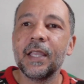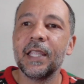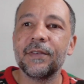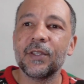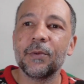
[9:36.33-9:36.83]

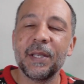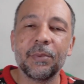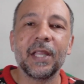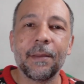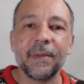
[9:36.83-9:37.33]
even though
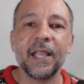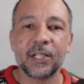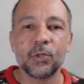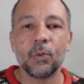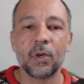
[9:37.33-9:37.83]
people at my
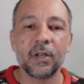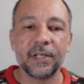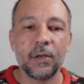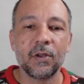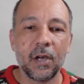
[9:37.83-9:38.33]
actual work
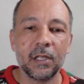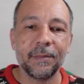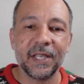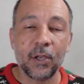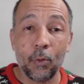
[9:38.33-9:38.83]
are now calling
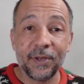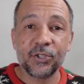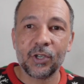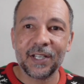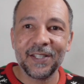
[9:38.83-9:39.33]
me
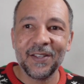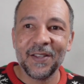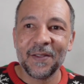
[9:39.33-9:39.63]
Kobe-tron.